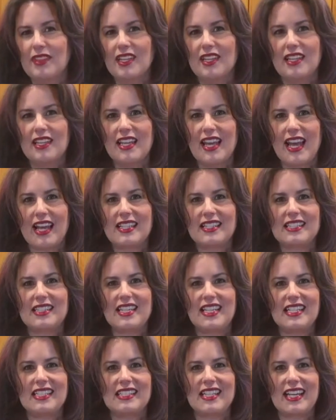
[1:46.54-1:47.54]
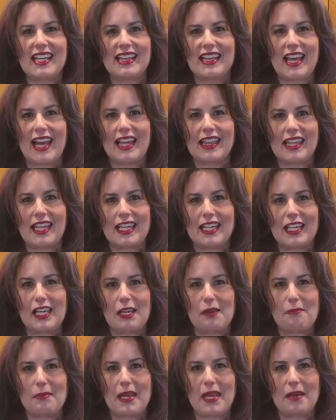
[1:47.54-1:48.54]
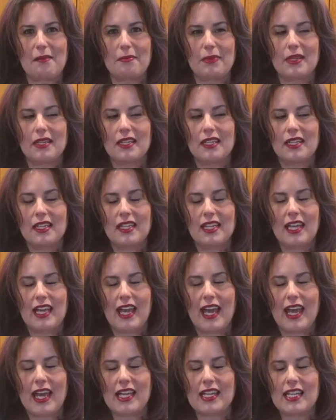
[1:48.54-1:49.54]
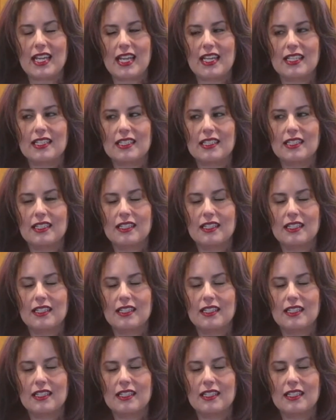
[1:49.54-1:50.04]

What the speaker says: Yes, things like that keep me up at night.